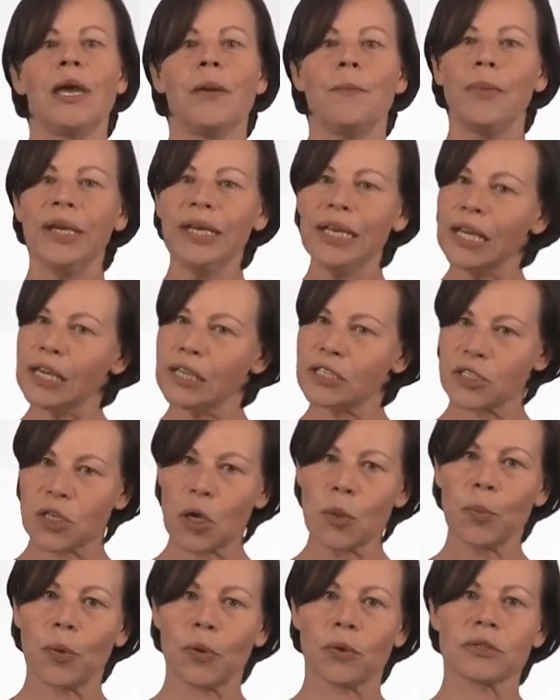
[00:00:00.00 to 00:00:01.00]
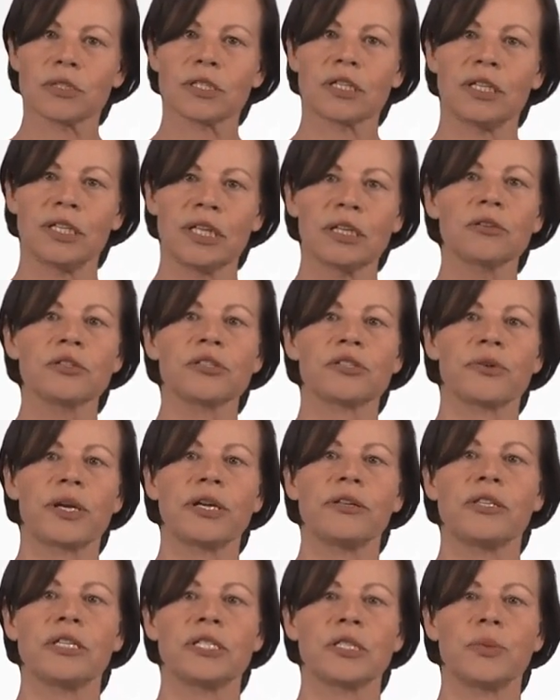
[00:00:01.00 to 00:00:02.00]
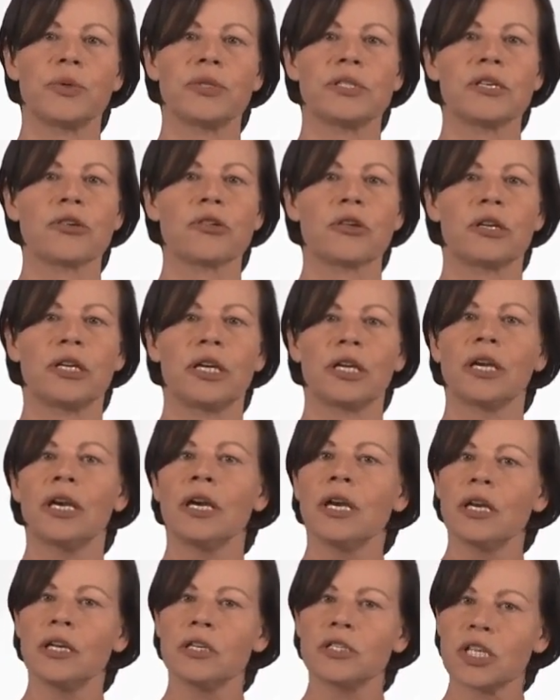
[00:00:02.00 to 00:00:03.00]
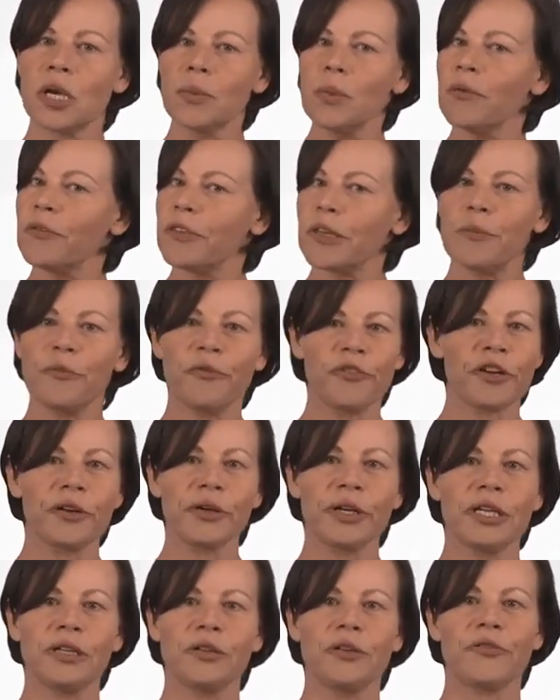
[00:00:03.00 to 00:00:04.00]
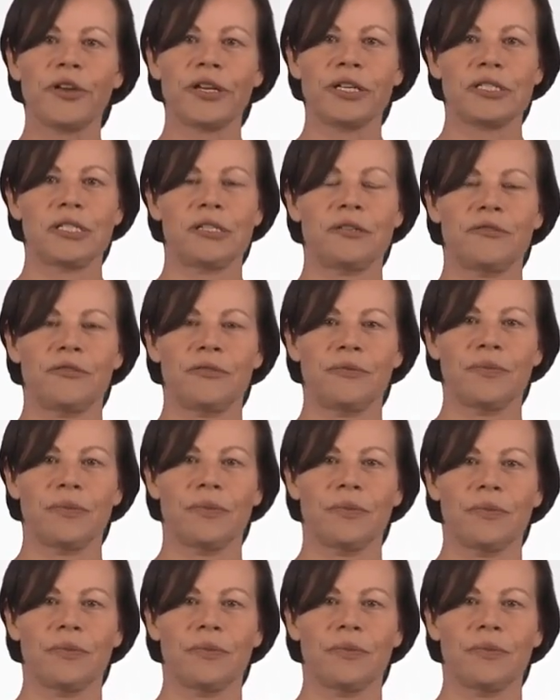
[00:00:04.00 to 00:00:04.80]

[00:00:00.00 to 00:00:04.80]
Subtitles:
Many examples can illustrate this positioning, some of them very innovative.